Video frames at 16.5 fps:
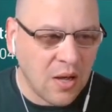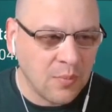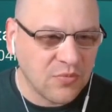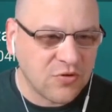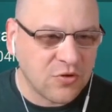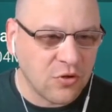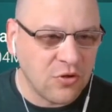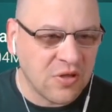
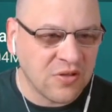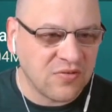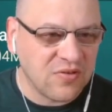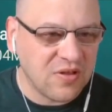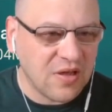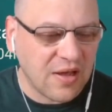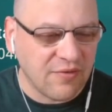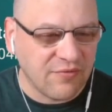So you can
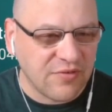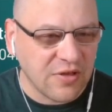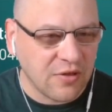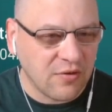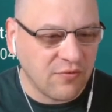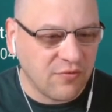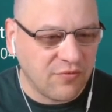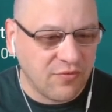see I've
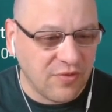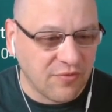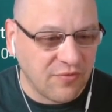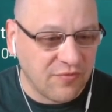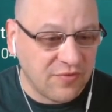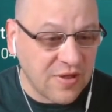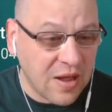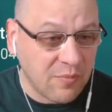done the
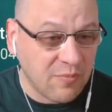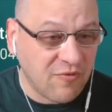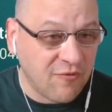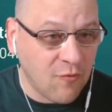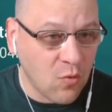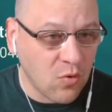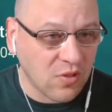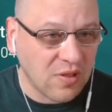top
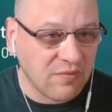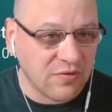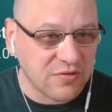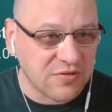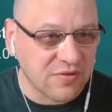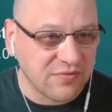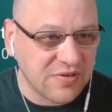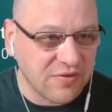4
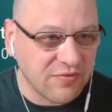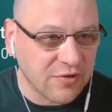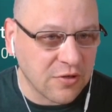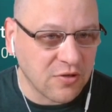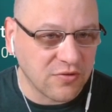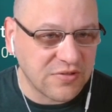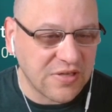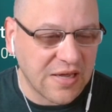levels of
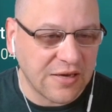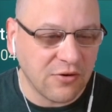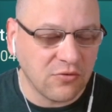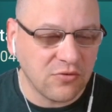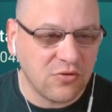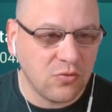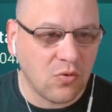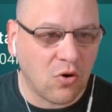difficulty. I
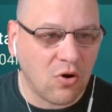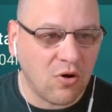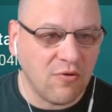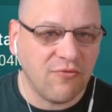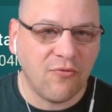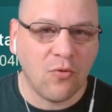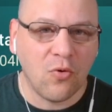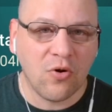don't do all
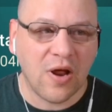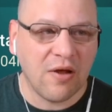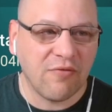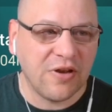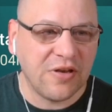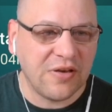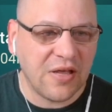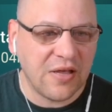4
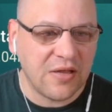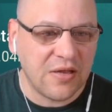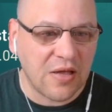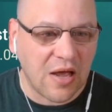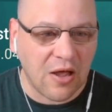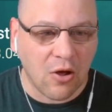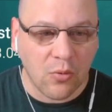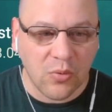every day.
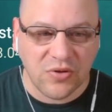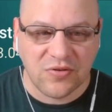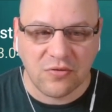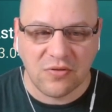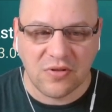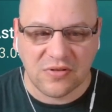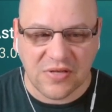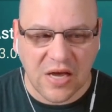I always
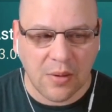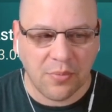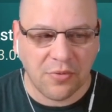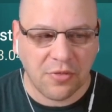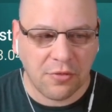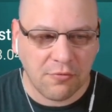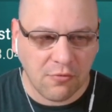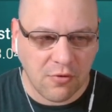do the top
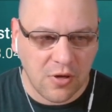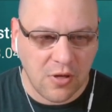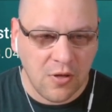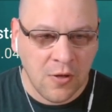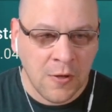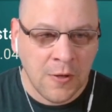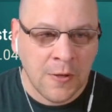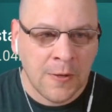
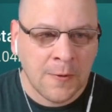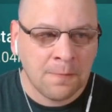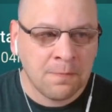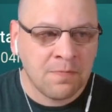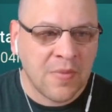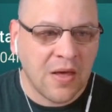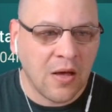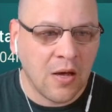3.
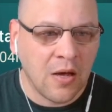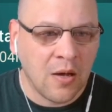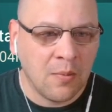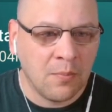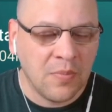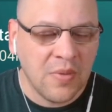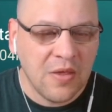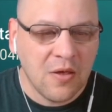
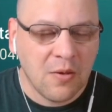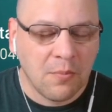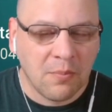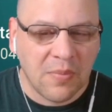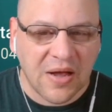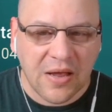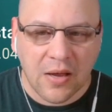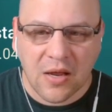
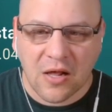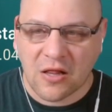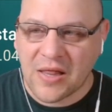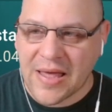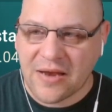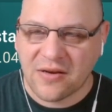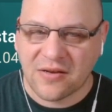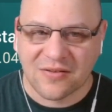My
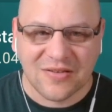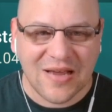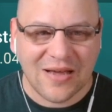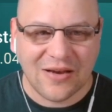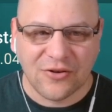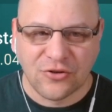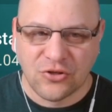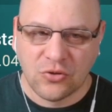clan does
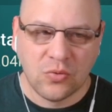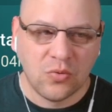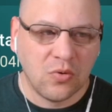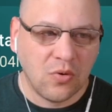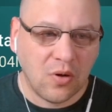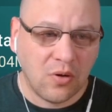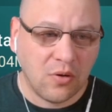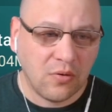not
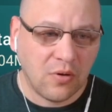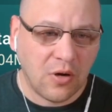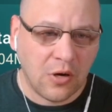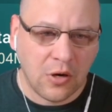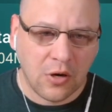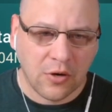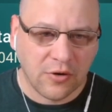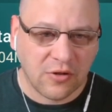do
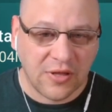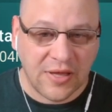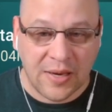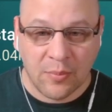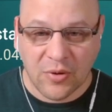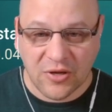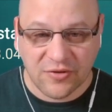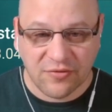hard
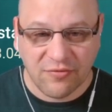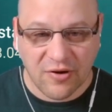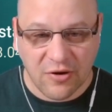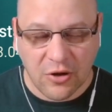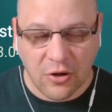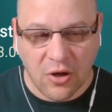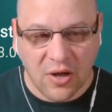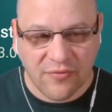Clan Boss
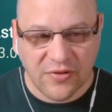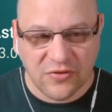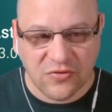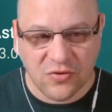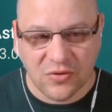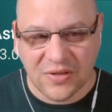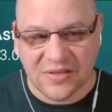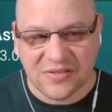very often.
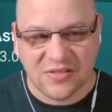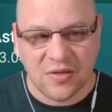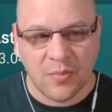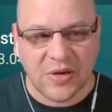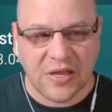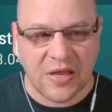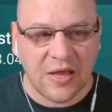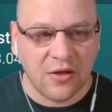So unless
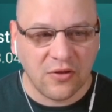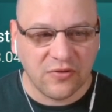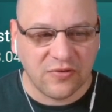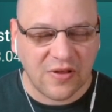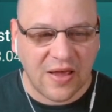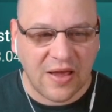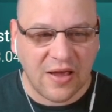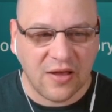somebody else
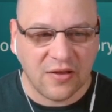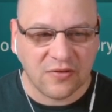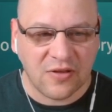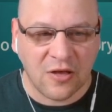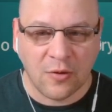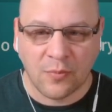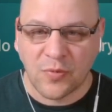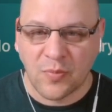has
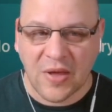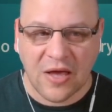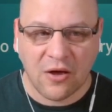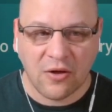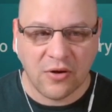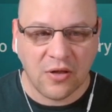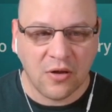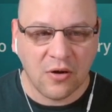helped me
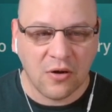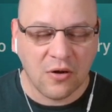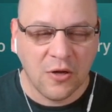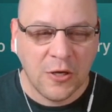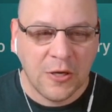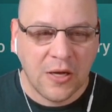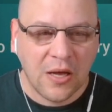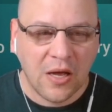out here,
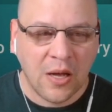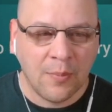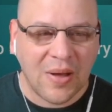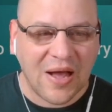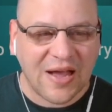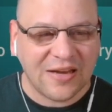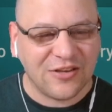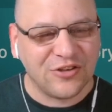
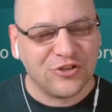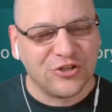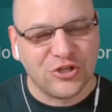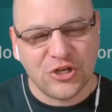I'm